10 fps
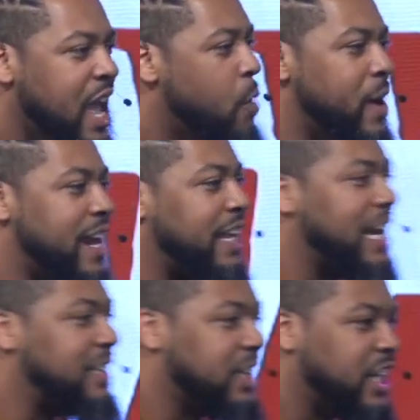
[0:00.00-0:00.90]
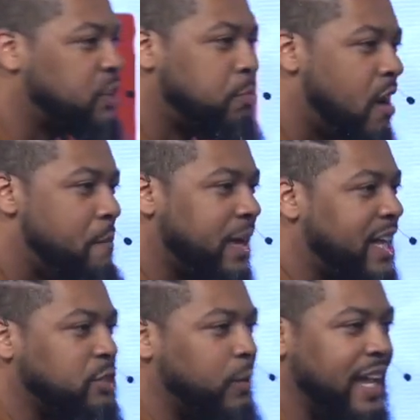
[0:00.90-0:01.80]
We didn't get to this point
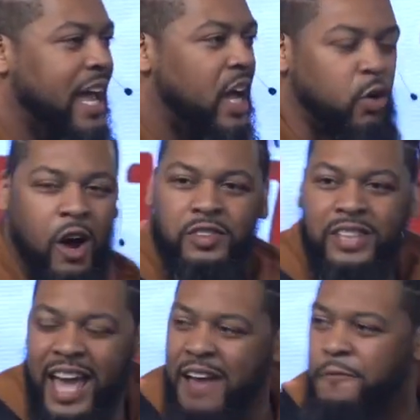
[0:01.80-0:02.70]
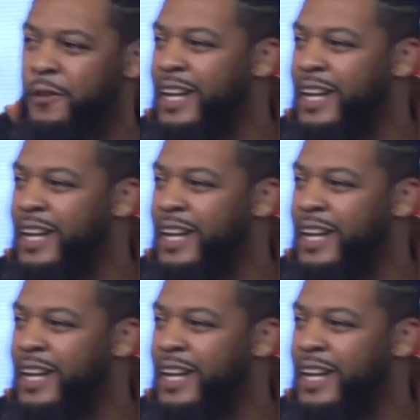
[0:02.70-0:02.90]
because we crossed every